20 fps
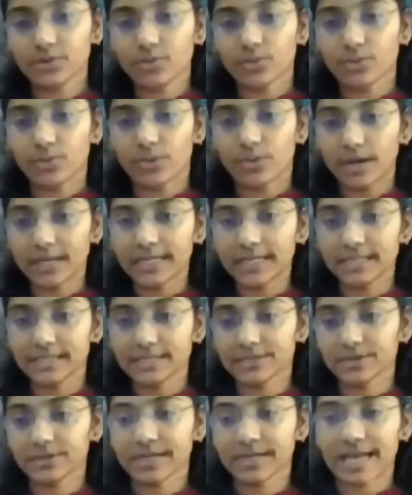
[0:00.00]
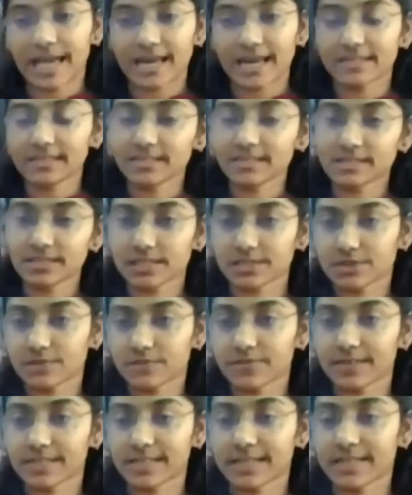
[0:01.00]
qualities or characteristics
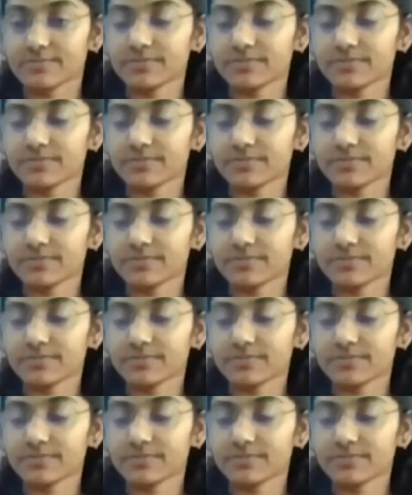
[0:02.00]
of a train.